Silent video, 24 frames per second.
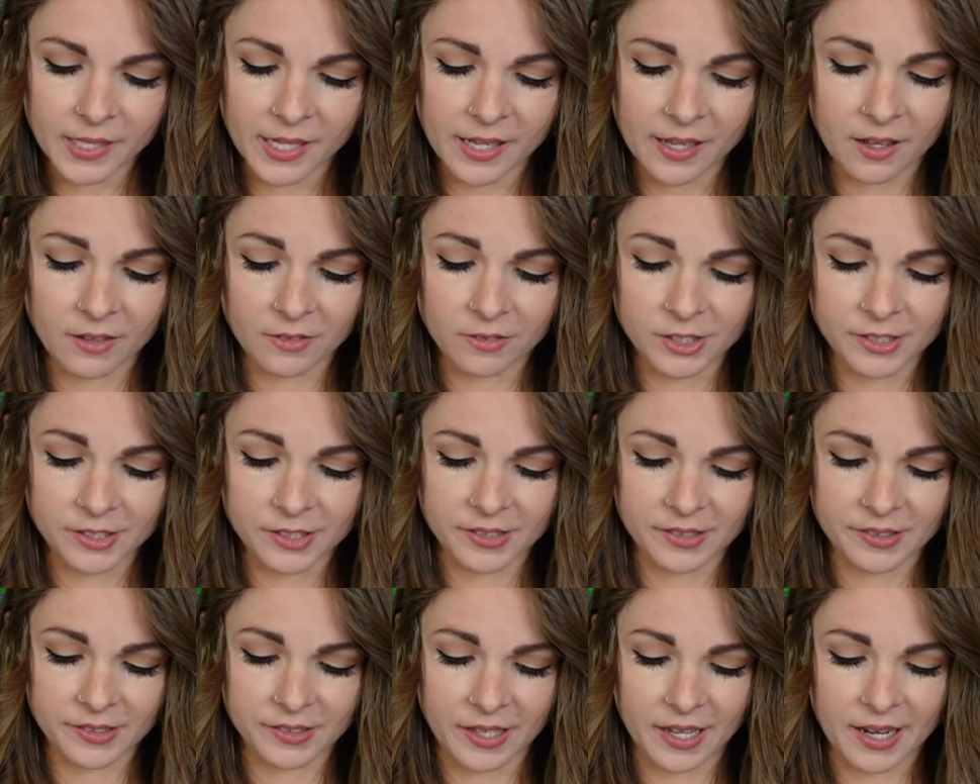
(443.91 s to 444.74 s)
Ever
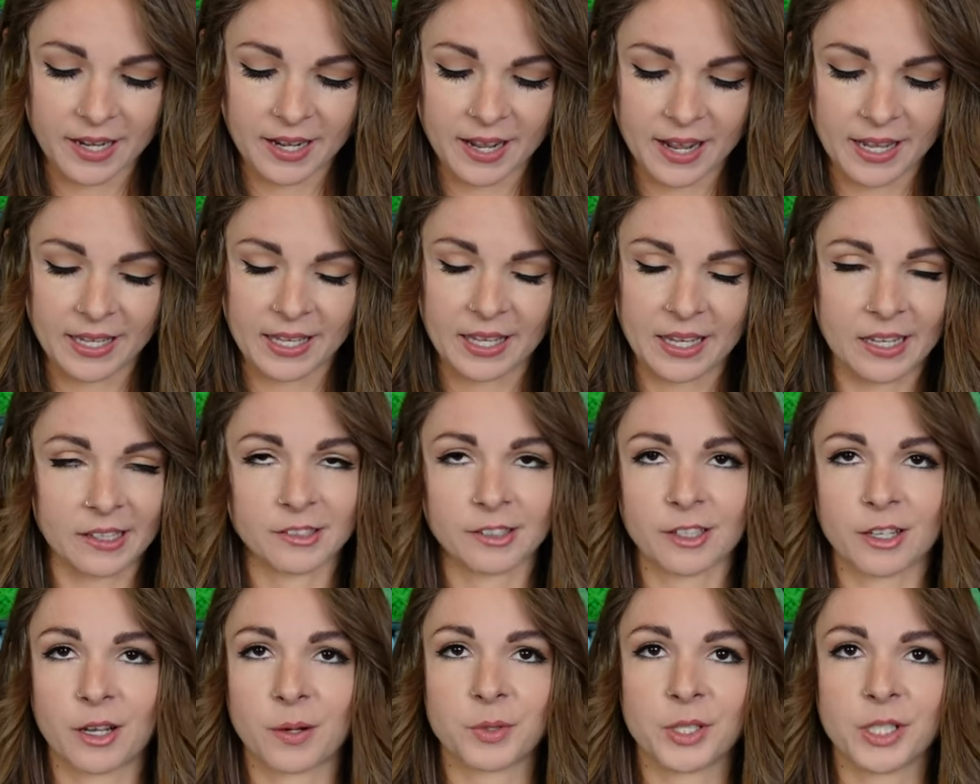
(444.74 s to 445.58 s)
since then, I can't
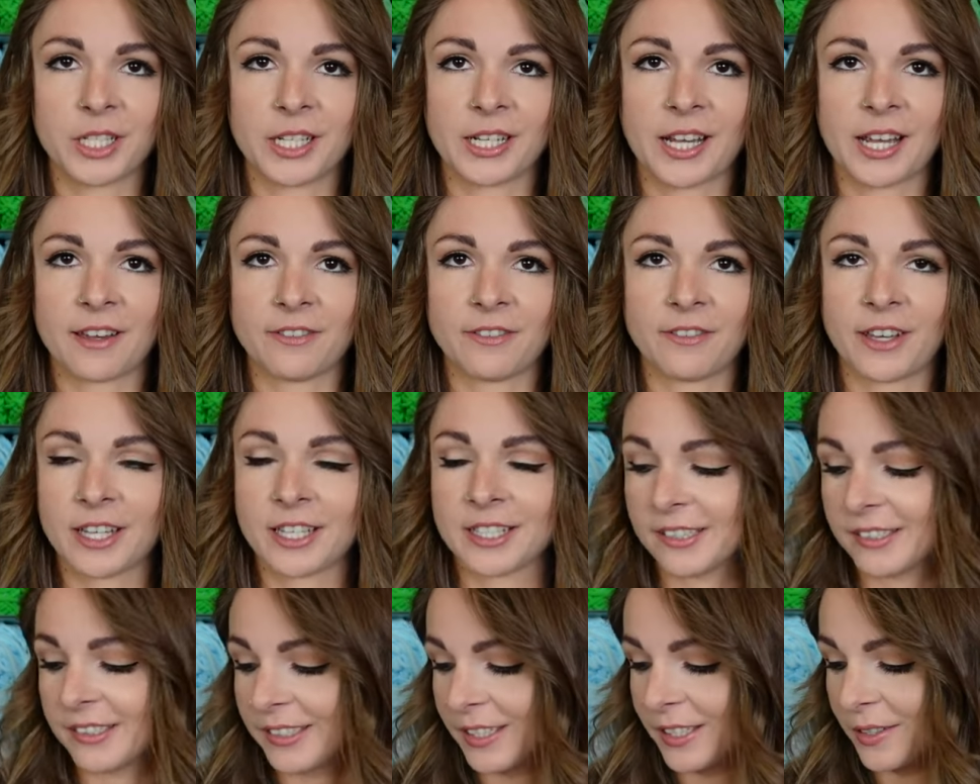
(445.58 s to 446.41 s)
stop reading high
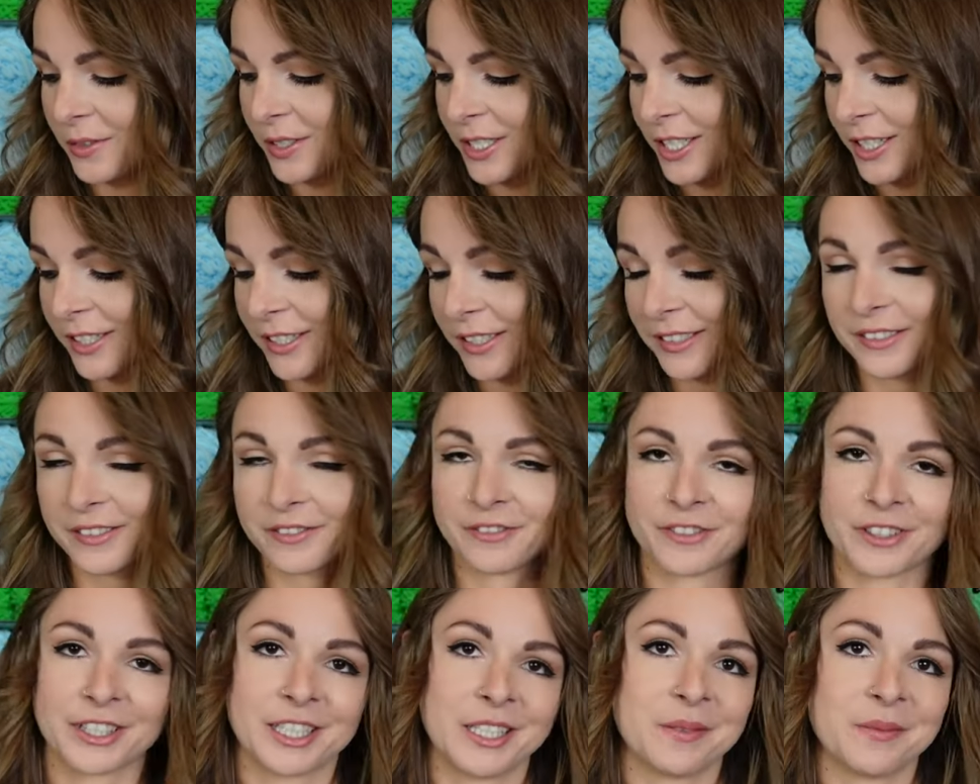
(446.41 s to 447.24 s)
fantasy, which is
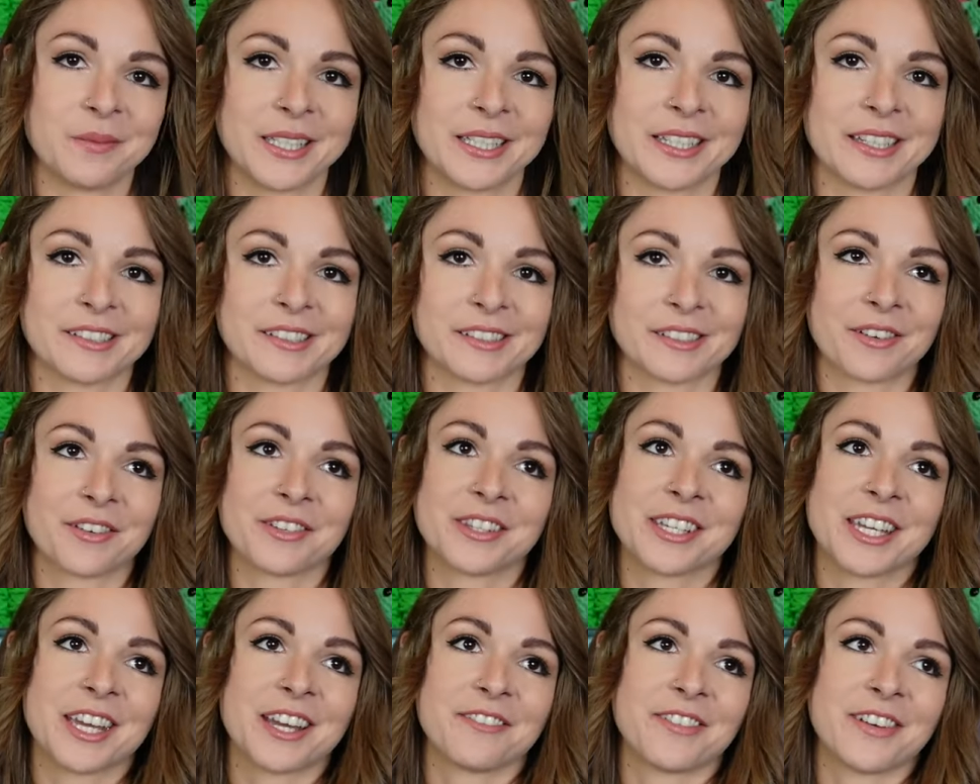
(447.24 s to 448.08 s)
funny because the
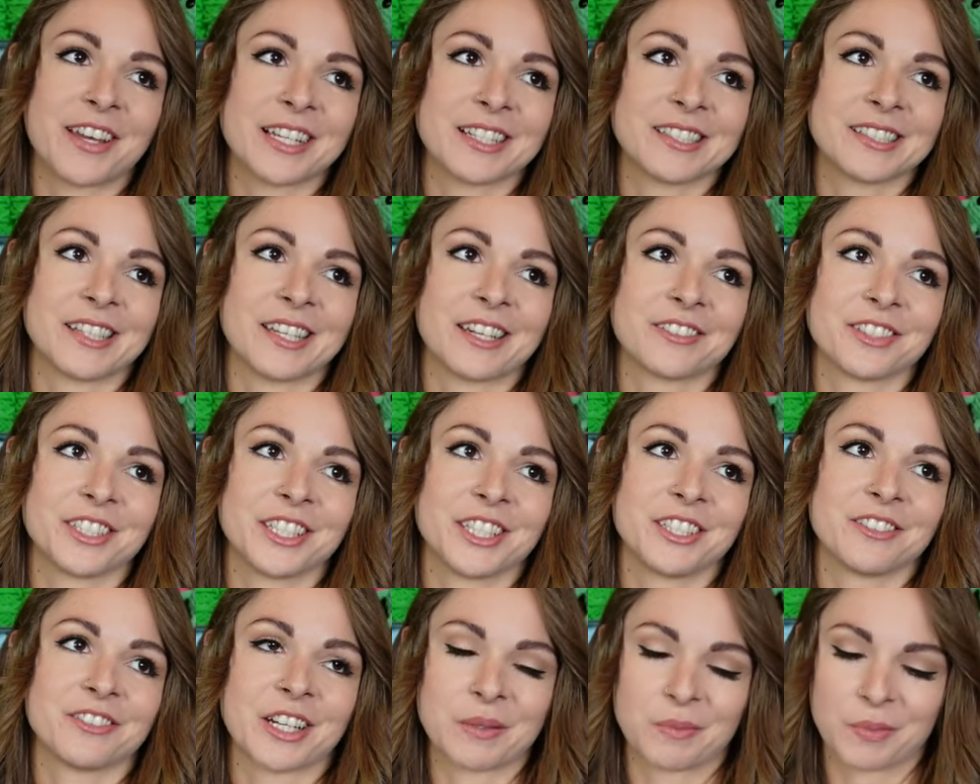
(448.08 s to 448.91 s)
only high fantasy I
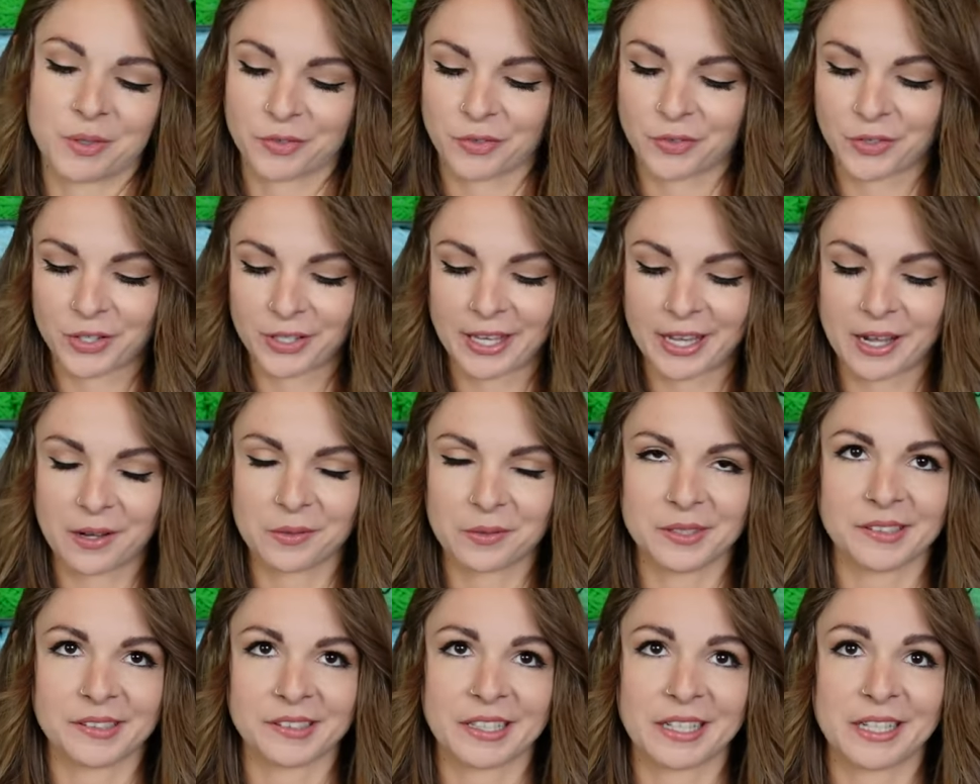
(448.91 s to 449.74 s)
really read before that
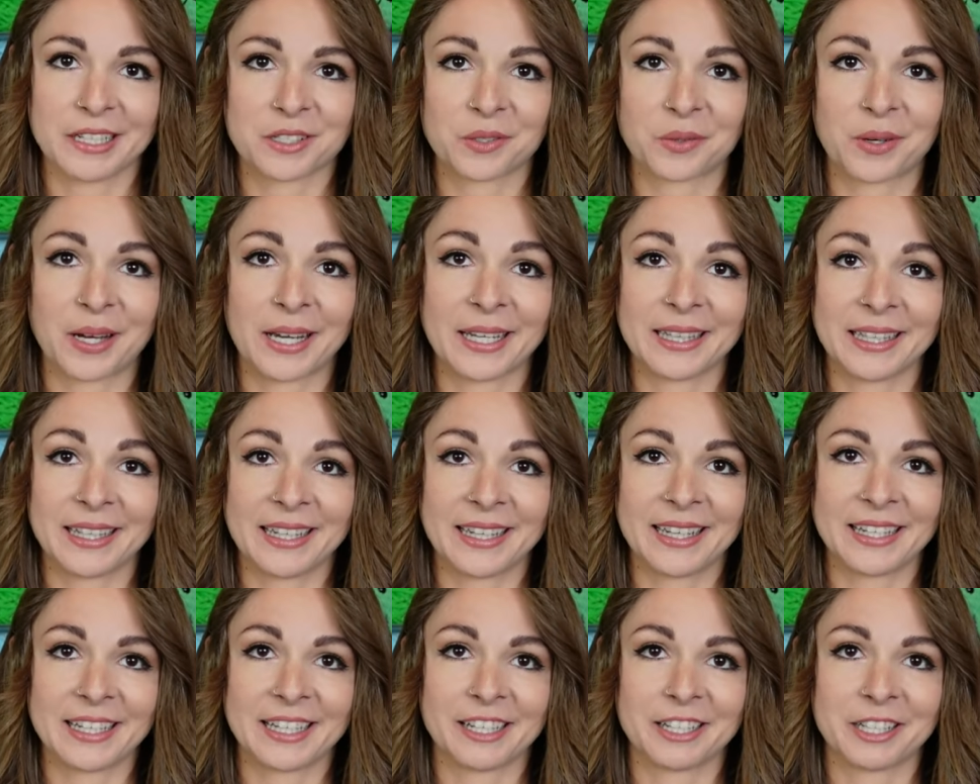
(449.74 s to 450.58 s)
was like
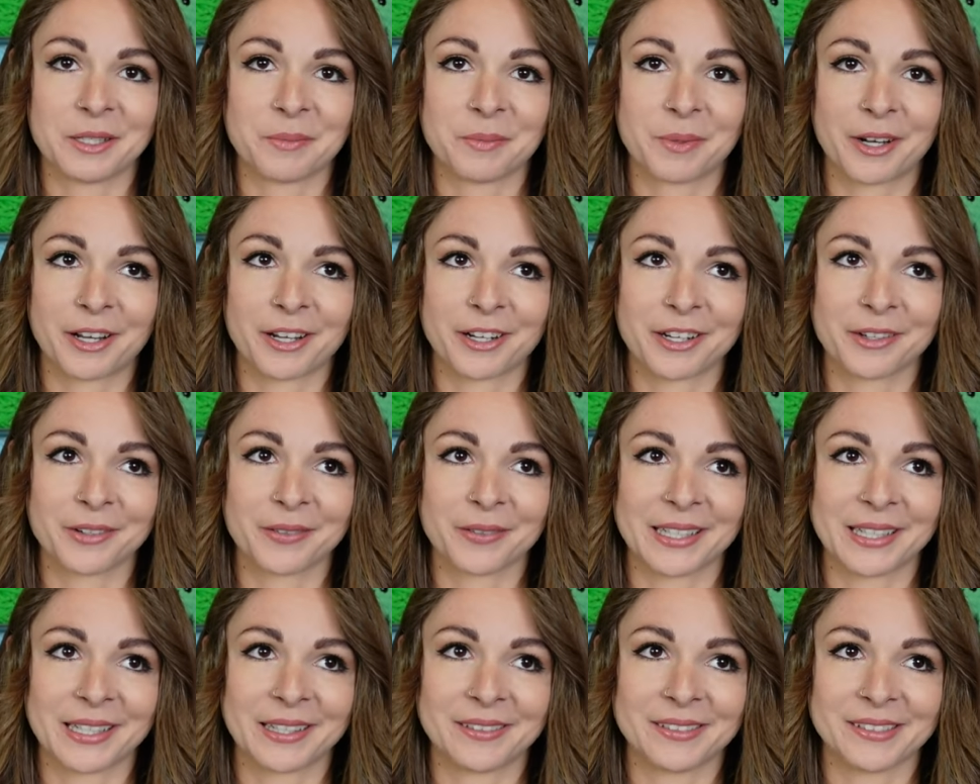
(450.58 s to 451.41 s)
Twilight and Harry Potter
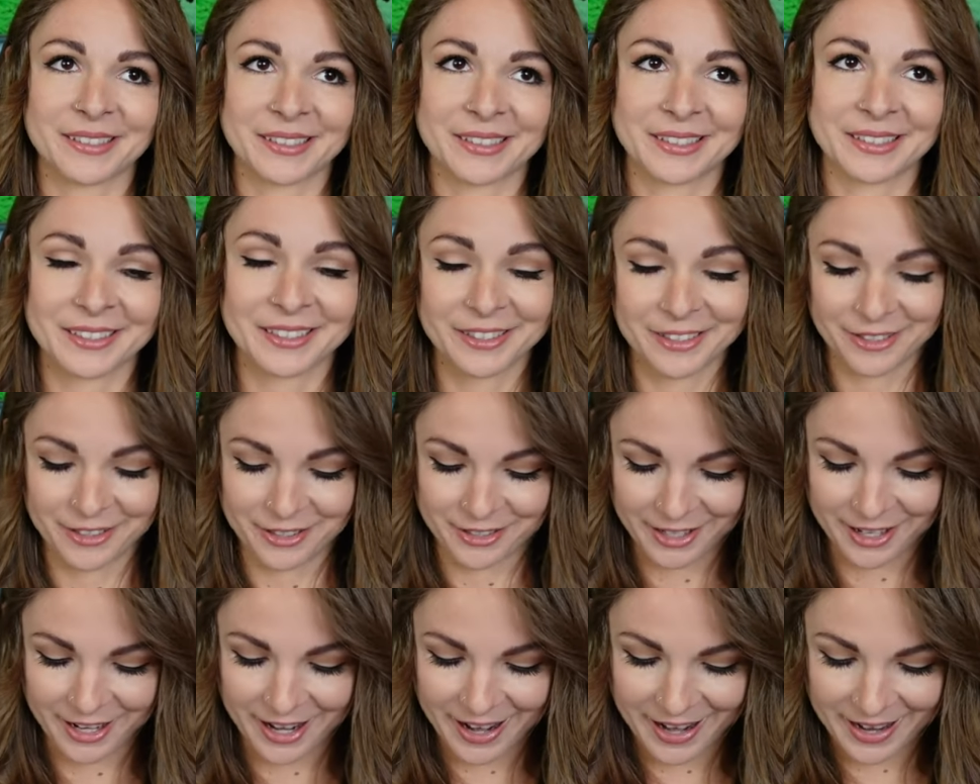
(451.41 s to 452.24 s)
when I was in
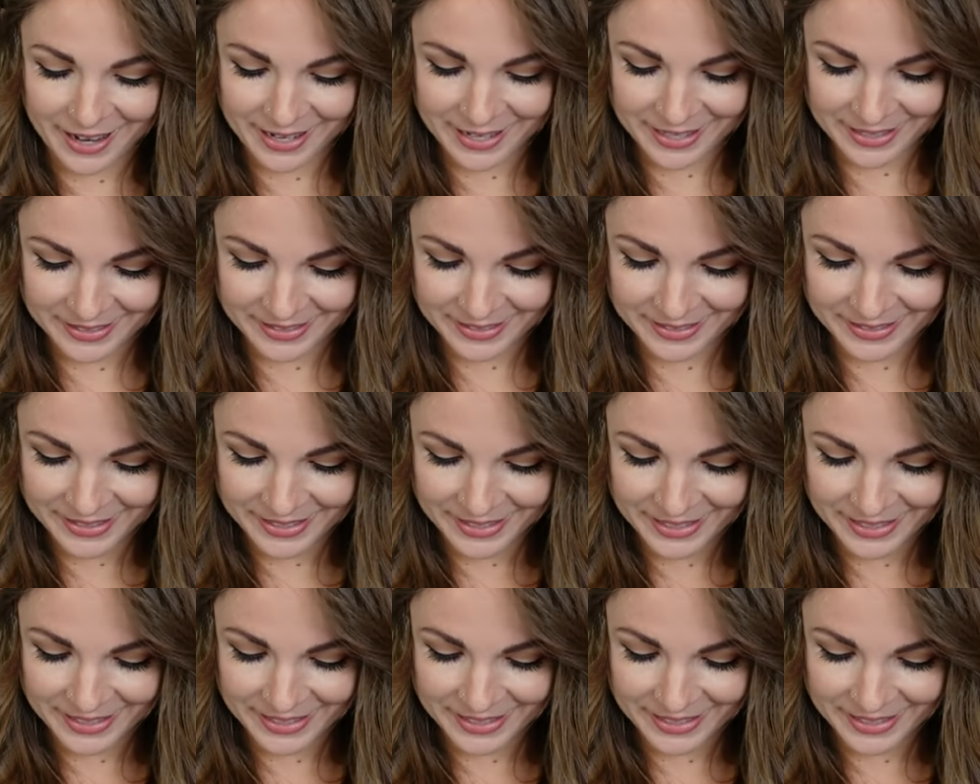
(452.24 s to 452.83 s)
junior high and